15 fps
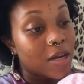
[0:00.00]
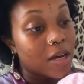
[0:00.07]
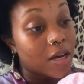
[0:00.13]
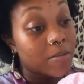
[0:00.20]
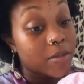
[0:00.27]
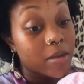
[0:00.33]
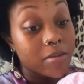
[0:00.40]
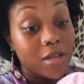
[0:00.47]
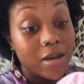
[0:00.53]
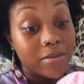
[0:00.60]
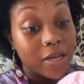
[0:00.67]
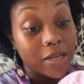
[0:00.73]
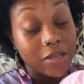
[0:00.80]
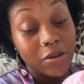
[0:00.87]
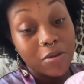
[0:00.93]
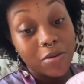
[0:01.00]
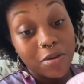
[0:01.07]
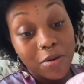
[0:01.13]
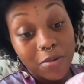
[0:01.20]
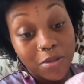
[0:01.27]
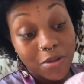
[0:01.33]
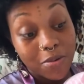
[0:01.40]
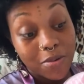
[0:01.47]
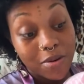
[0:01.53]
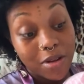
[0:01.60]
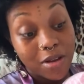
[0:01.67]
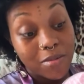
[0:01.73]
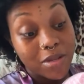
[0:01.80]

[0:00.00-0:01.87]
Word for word: Um, sometimes I don't know what's going on,